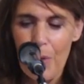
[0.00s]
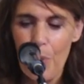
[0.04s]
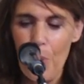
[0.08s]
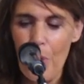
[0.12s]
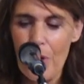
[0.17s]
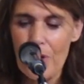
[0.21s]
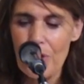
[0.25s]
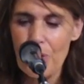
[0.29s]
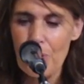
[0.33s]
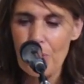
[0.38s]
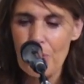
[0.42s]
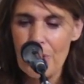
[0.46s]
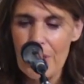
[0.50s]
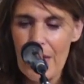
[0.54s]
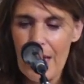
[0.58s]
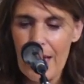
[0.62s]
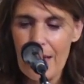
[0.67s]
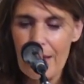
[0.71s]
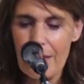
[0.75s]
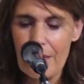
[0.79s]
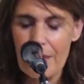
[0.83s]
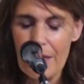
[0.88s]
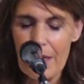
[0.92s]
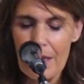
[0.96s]
want to
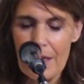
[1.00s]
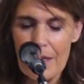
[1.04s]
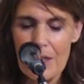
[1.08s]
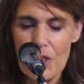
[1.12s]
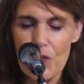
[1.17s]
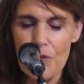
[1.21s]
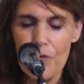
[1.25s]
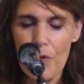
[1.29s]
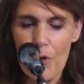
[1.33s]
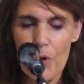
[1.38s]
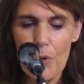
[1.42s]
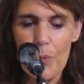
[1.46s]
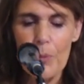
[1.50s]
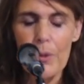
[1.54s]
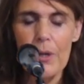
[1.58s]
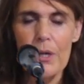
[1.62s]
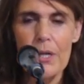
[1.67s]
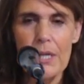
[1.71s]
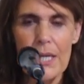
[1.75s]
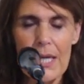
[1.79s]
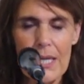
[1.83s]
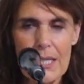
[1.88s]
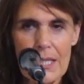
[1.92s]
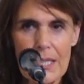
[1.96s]
take things
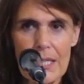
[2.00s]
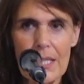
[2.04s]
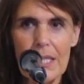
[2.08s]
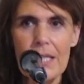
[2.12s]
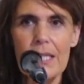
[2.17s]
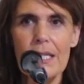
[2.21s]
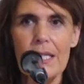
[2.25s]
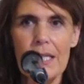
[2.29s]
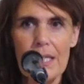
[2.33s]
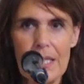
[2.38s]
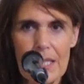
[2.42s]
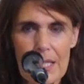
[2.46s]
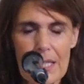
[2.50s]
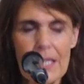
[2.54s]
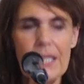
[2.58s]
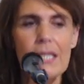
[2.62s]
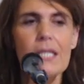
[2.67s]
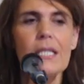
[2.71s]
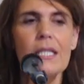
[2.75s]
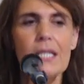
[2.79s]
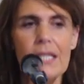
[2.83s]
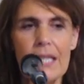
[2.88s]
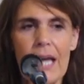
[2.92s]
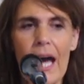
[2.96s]
forward and sees that
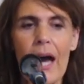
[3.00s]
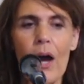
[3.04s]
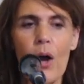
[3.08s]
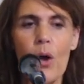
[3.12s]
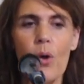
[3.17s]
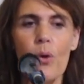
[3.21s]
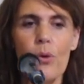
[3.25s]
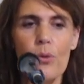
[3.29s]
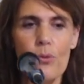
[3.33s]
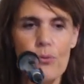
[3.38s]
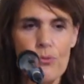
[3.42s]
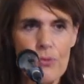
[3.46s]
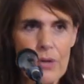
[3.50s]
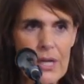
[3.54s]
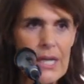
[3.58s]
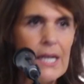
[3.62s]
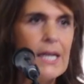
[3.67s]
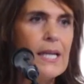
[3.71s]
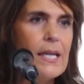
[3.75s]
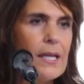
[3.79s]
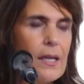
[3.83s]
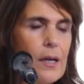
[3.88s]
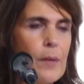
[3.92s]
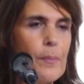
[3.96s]
this is now
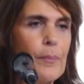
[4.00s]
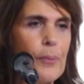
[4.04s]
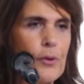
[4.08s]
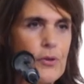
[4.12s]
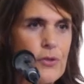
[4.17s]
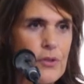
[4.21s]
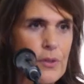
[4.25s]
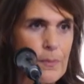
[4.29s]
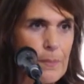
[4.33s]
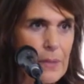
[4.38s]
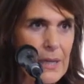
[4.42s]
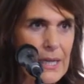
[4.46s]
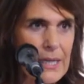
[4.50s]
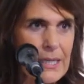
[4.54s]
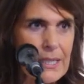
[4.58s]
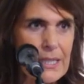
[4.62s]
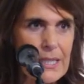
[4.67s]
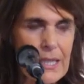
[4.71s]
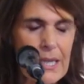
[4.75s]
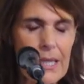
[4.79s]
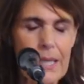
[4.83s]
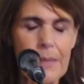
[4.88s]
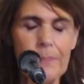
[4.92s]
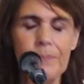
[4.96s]
really a
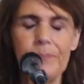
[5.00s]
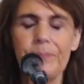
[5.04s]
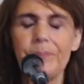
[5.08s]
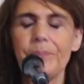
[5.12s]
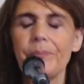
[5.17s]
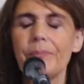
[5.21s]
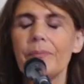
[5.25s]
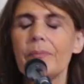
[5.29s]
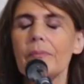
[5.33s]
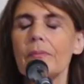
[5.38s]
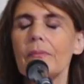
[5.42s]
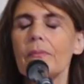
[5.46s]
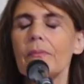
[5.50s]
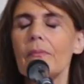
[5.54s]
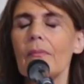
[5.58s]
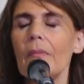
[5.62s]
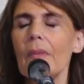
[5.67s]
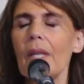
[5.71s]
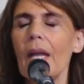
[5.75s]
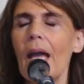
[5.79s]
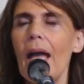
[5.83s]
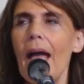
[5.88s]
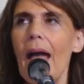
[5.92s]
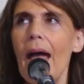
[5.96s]
possibility,
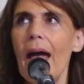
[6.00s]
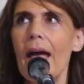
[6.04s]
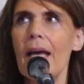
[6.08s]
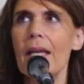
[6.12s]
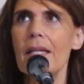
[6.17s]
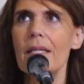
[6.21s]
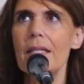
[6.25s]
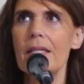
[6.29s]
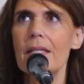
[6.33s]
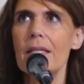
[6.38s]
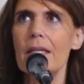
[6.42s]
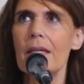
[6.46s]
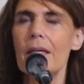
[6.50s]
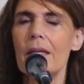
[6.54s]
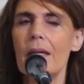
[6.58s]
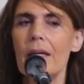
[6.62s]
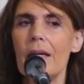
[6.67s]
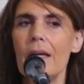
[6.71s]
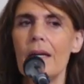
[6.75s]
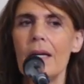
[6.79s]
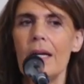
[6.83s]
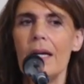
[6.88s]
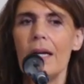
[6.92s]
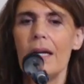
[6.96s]
and
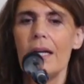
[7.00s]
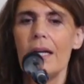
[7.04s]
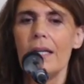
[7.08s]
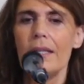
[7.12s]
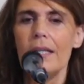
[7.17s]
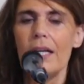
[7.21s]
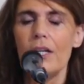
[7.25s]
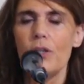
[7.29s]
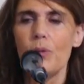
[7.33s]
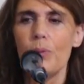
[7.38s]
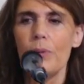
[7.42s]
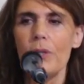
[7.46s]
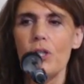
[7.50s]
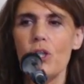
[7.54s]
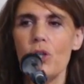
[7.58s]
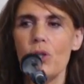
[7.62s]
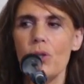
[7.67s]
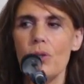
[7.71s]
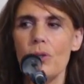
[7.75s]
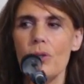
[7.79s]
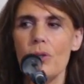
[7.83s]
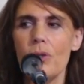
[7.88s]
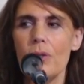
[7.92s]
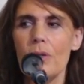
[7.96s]
that we
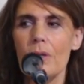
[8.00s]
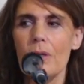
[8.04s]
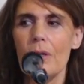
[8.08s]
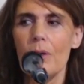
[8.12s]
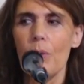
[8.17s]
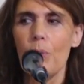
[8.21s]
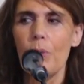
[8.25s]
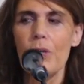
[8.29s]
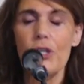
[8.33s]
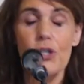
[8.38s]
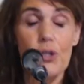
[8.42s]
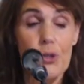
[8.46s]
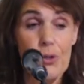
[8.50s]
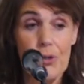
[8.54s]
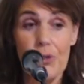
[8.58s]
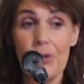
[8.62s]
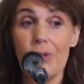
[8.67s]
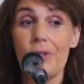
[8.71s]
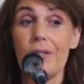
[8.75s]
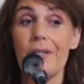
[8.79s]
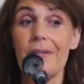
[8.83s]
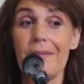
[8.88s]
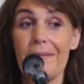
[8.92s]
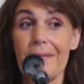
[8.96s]

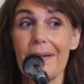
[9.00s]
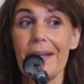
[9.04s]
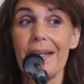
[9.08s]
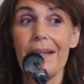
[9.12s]
shouldn't